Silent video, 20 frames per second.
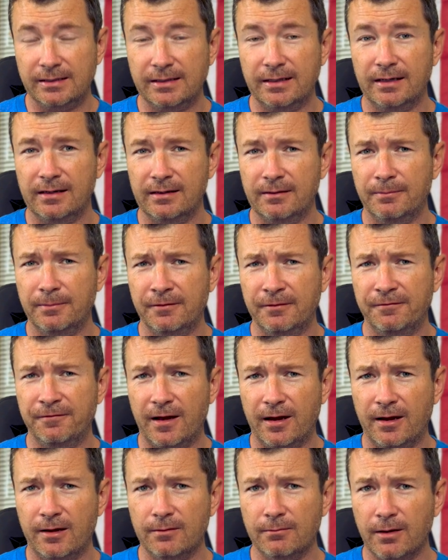it had been
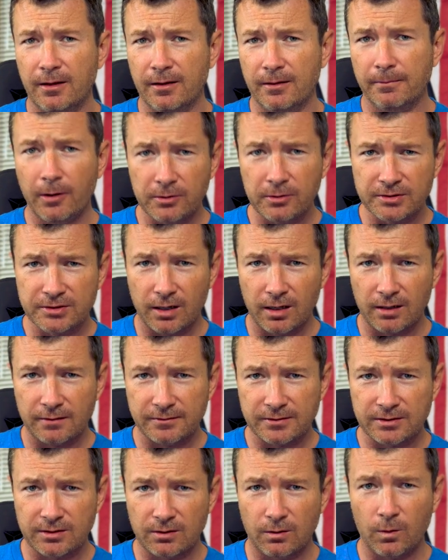found by the post
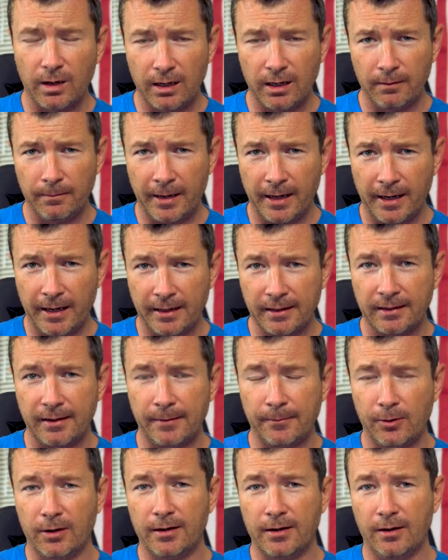office a while back, and I
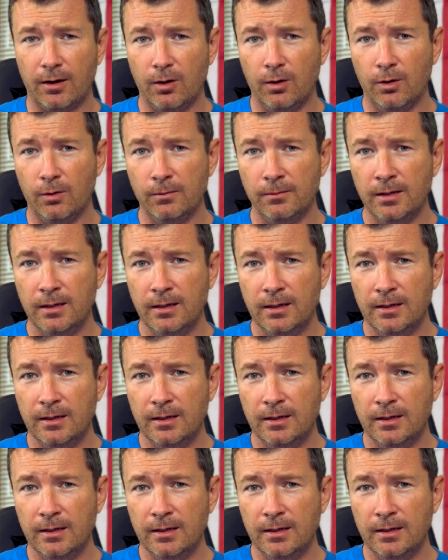brought it home,